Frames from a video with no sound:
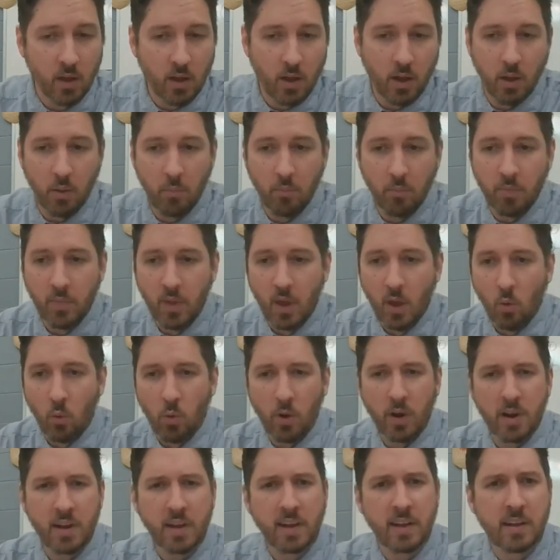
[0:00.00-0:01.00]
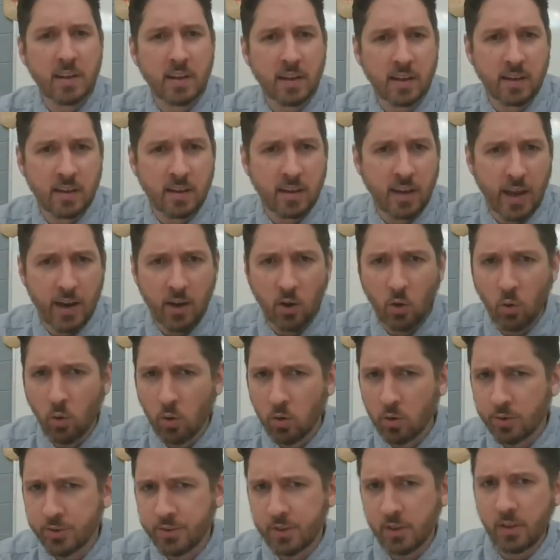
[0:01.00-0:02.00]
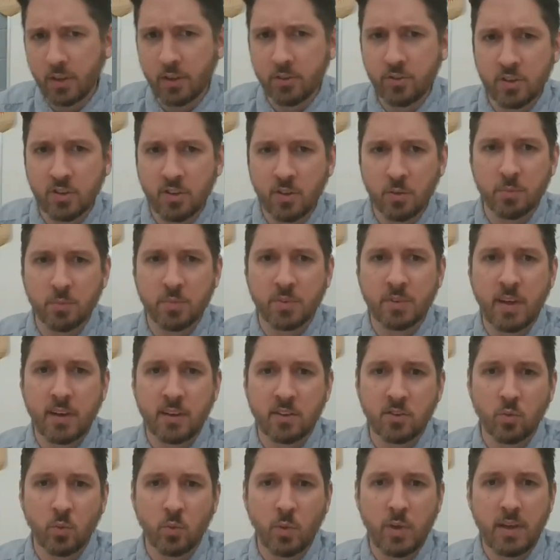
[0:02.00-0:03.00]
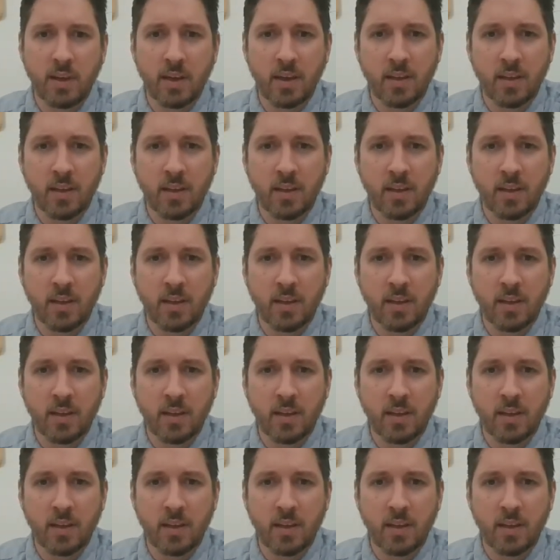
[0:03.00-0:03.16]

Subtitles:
We're going to get into categorical syllogisms next week,